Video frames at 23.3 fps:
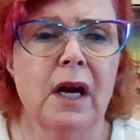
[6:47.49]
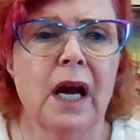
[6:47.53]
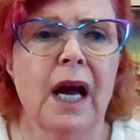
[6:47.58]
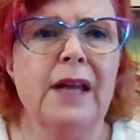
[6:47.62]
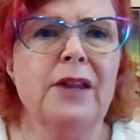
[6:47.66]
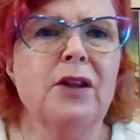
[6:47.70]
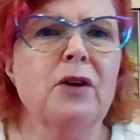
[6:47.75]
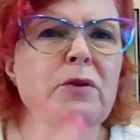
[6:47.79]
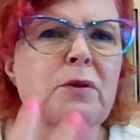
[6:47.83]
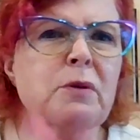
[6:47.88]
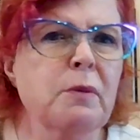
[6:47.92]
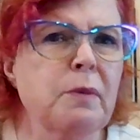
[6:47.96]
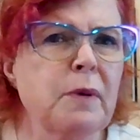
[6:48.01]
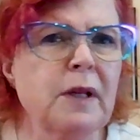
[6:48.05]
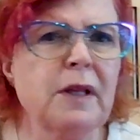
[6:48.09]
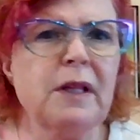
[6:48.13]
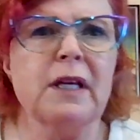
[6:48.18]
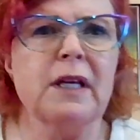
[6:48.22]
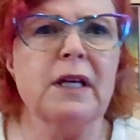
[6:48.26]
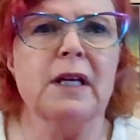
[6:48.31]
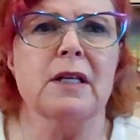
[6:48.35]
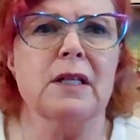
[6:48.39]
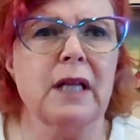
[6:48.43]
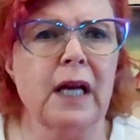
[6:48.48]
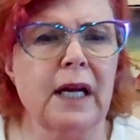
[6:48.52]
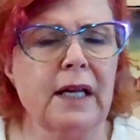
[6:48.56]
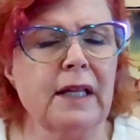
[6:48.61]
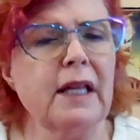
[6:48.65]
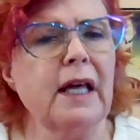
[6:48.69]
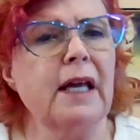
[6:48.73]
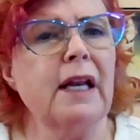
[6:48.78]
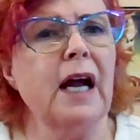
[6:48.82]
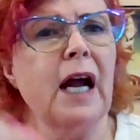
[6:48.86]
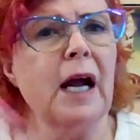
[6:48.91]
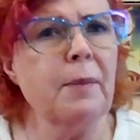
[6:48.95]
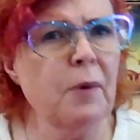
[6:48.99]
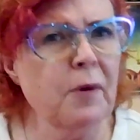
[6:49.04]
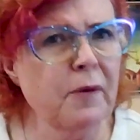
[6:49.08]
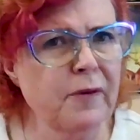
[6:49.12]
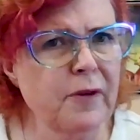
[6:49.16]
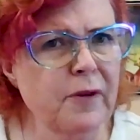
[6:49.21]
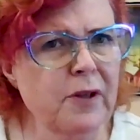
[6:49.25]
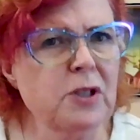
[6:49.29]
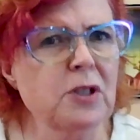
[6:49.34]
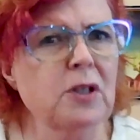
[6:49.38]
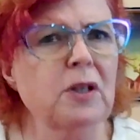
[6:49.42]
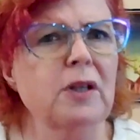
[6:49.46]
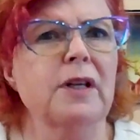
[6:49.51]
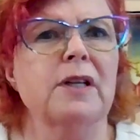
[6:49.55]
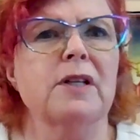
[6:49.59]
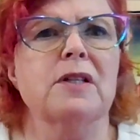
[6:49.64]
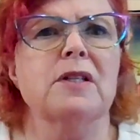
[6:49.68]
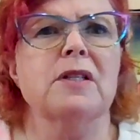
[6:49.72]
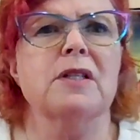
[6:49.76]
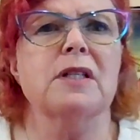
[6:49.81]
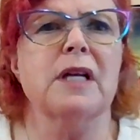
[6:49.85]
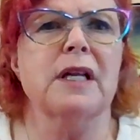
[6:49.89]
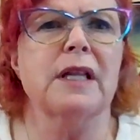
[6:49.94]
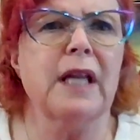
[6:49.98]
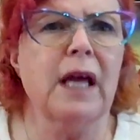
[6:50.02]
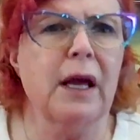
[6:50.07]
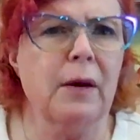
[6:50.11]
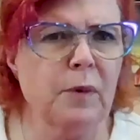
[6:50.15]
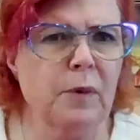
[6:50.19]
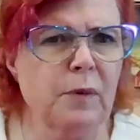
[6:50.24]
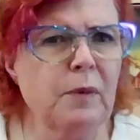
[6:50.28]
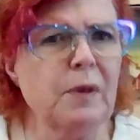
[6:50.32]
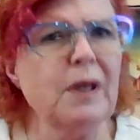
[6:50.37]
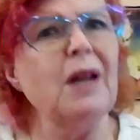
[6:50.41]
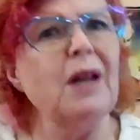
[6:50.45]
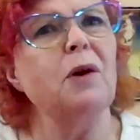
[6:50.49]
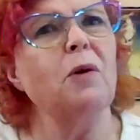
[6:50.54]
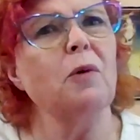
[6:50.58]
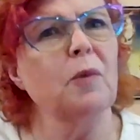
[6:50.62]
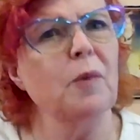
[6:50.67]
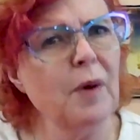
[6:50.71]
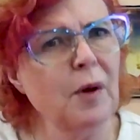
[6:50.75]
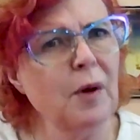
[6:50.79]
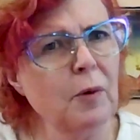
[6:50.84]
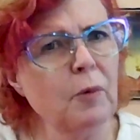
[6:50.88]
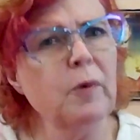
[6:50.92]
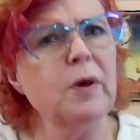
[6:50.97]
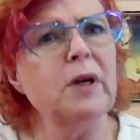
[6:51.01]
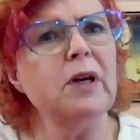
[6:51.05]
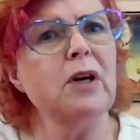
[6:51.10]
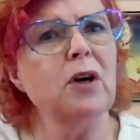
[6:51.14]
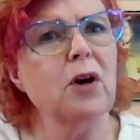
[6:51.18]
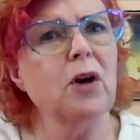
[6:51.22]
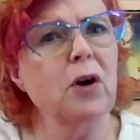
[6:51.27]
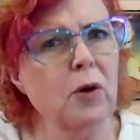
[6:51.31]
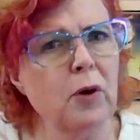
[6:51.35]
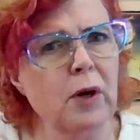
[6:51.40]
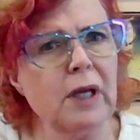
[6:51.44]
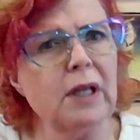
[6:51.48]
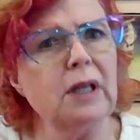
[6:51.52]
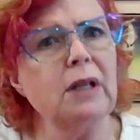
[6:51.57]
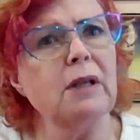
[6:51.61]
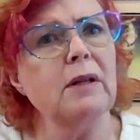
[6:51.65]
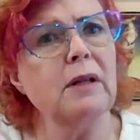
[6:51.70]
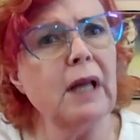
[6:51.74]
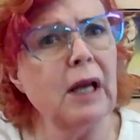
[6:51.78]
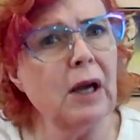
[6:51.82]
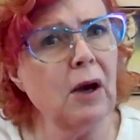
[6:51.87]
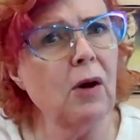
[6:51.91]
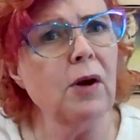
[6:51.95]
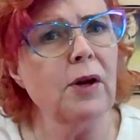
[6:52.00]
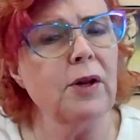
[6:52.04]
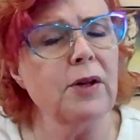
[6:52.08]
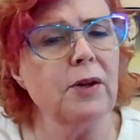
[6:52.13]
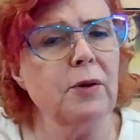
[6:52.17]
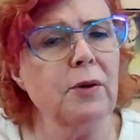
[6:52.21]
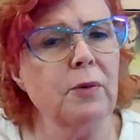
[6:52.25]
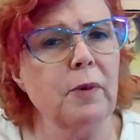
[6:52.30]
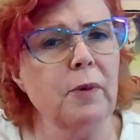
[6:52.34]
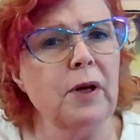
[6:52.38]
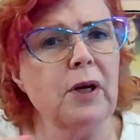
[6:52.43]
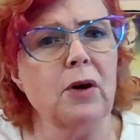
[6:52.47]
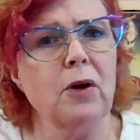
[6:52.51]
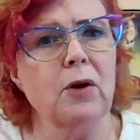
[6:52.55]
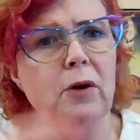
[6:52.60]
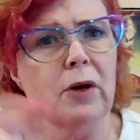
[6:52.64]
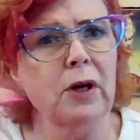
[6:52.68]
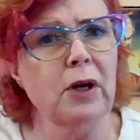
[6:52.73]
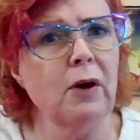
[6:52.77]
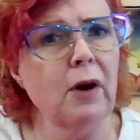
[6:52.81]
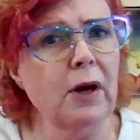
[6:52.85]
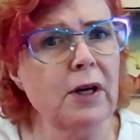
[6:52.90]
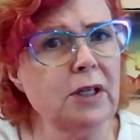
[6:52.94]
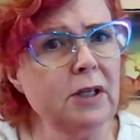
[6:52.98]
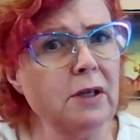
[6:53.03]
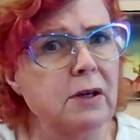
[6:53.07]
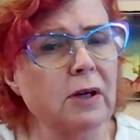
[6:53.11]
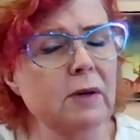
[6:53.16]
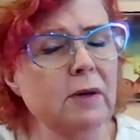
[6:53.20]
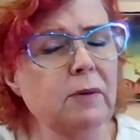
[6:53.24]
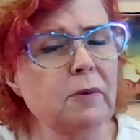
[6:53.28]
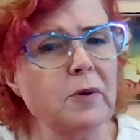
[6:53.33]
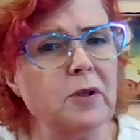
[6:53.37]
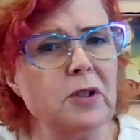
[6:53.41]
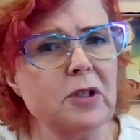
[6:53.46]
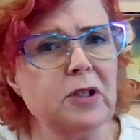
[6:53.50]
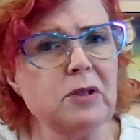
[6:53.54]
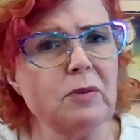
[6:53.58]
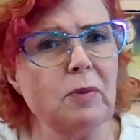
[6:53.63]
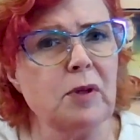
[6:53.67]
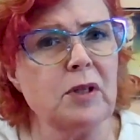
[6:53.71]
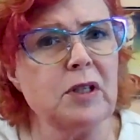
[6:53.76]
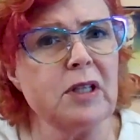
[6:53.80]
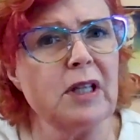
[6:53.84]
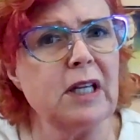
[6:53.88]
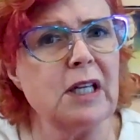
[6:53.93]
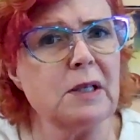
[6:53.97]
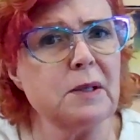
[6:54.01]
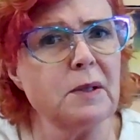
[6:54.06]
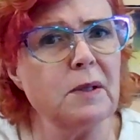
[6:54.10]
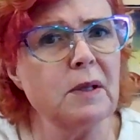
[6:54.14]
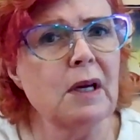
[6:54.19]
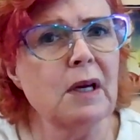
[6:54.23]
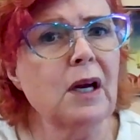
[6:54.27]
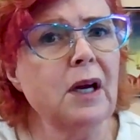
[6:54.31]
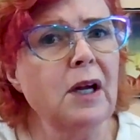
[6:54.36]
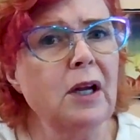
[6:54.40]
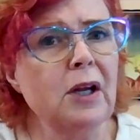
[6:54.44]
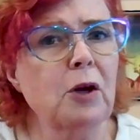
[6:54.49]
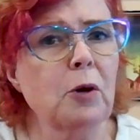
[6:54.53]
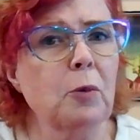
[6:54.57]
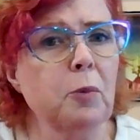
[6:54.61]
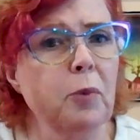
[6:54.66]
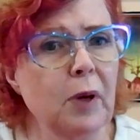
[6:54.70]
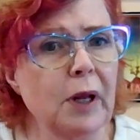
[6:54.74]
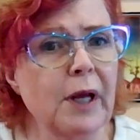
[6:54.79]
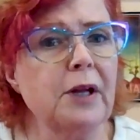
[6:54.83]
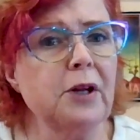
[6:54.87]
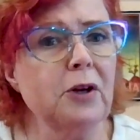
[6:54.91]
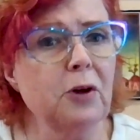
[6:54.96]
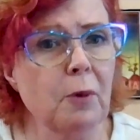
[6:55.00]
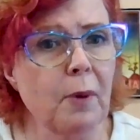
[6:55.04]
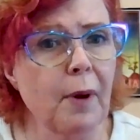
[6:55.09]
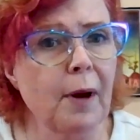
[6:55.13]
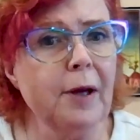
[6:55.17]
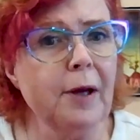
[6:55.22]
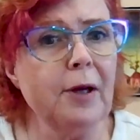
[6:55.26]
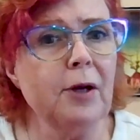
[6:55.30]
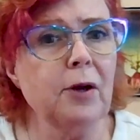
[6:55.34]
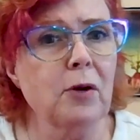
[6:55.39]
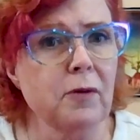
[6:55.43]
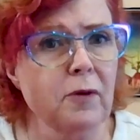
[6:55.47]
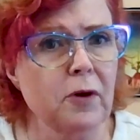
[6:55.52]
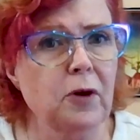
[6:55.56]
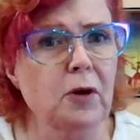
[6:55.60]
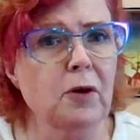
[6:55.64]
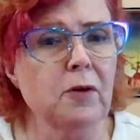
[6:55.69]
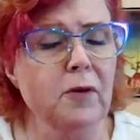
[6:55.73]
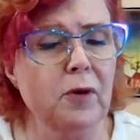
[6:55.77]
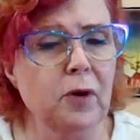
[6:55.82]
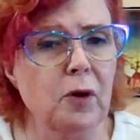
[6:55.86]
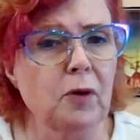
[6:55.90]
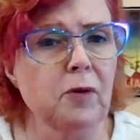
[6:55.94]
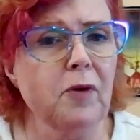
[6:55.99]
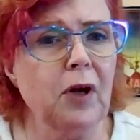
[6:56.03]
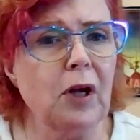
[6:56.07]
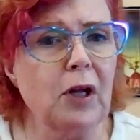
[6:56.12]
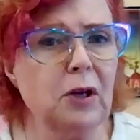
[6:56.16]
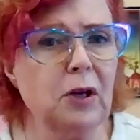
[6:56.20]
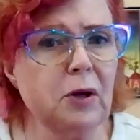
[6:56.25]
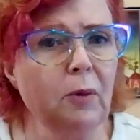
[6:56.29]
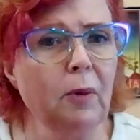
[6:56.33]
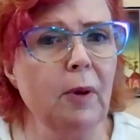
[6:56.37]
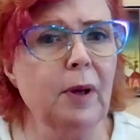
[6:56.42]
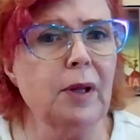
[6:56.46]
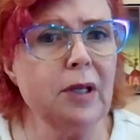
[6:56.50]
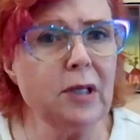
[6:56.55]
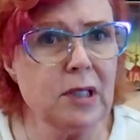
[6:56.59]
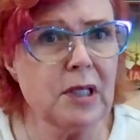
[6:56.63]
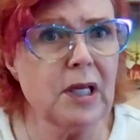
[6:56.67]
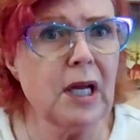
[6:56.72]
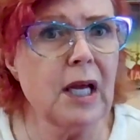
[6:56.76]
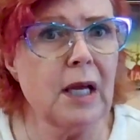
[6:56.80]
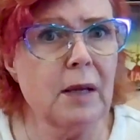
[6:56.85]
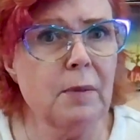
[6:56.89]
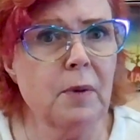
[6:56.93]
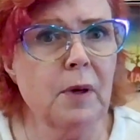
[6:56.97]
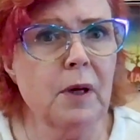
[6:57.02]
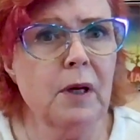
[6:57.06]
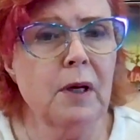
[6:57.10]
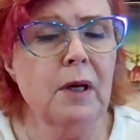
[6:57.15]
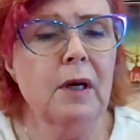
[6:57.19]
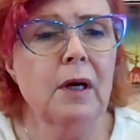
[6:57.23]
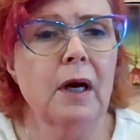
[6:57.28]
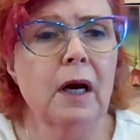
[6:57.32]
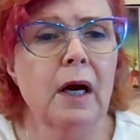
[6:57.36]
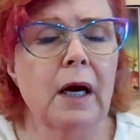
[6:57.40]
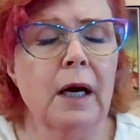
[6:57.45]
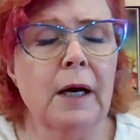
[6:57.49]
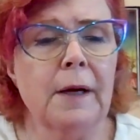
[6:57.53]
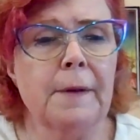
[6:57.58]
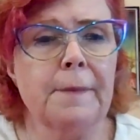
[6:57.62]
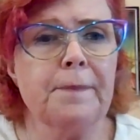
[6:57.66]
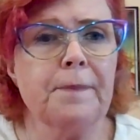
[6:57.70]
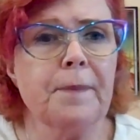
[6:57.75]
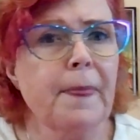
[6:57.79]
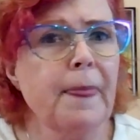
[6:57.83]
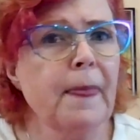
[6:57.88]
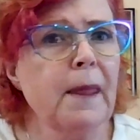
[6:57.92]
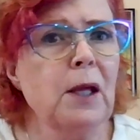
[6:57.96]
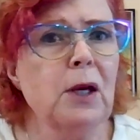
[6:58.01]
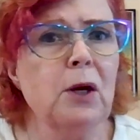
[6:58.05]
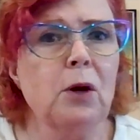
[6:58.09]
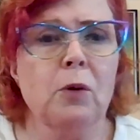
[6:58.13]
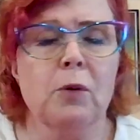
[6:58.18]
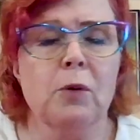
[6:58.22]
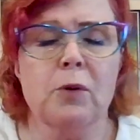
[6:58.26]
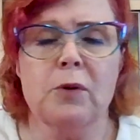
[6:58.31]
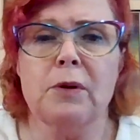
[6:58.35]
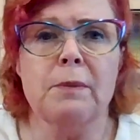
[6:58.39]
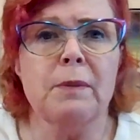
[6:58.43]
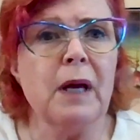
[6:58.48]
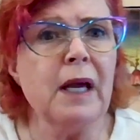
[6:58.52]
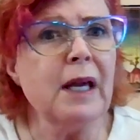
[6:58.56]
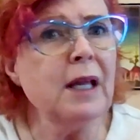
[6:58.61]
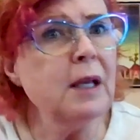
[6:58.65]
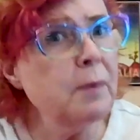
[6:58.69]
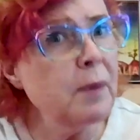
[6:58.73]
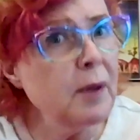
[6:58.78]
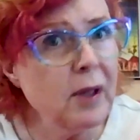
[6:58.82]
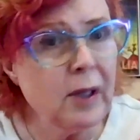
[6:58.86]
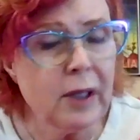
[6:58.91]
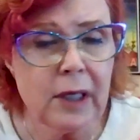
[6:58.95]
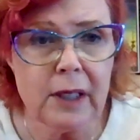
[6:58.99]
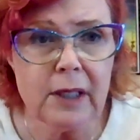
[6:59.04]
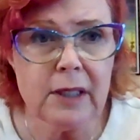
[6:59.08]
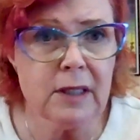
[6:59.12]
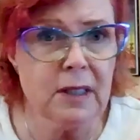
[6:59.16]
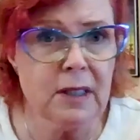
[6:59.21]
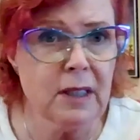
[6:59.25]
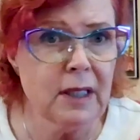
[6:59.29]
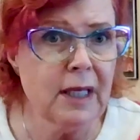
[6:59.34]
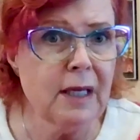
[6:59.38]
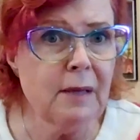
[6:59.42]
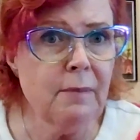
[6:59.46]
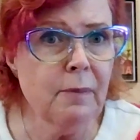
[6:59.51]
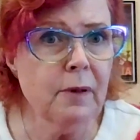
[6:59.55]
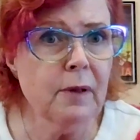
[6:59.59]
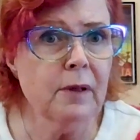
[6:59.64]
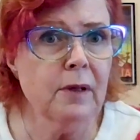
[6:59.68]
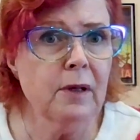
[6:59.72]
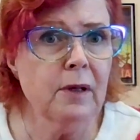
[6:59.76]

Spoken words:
And those would be things like that hypervigilance and that, you know, reoccurring, they call it the reoccurring criteria, which is when things, you know, play in your mind over and over and over again, you run this tape, you know, inability to sleep,